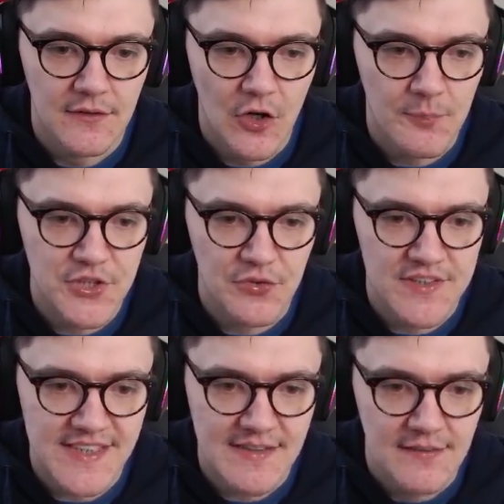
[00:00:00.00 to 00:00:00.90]

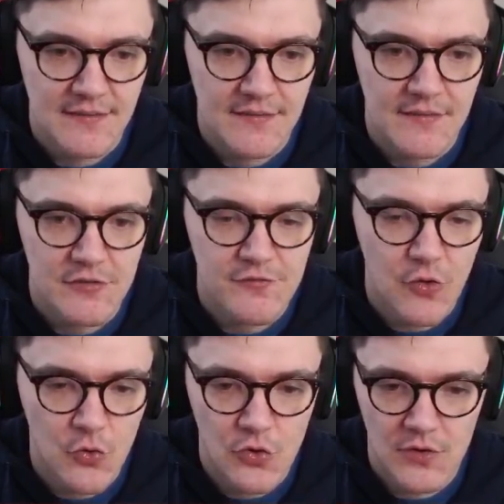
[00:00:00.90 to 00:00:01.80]
Opportunity
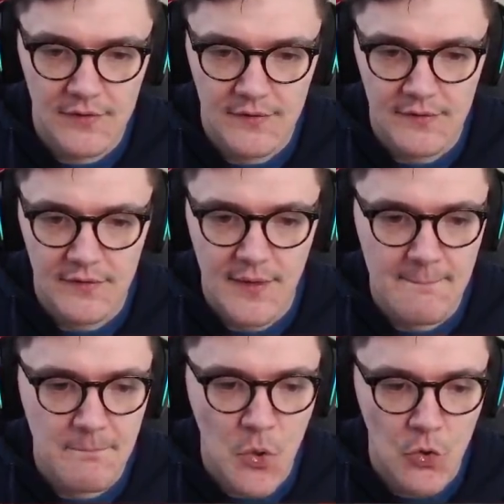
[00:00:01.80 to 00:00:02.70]
for
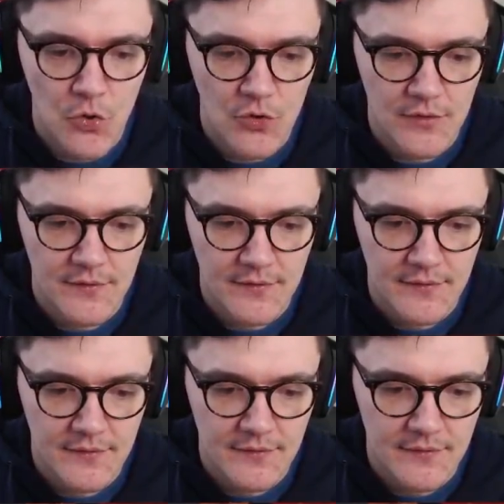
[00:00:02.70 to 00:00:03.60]
more.
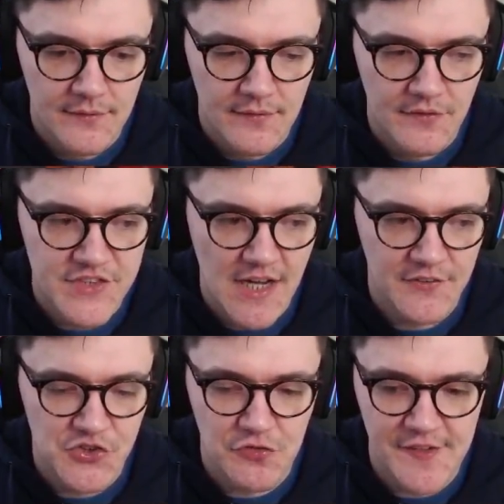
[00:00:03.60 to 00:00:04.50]

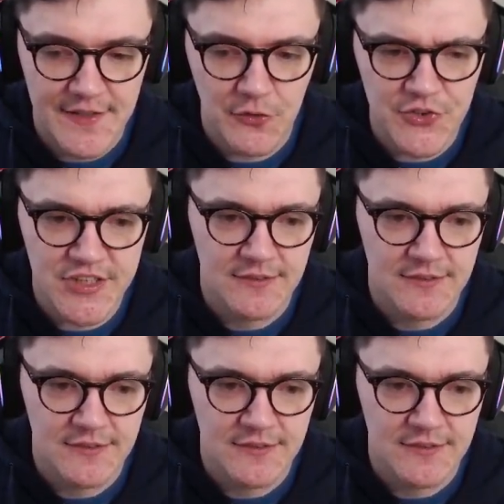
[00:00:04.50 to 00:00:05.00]
Darkness revealed.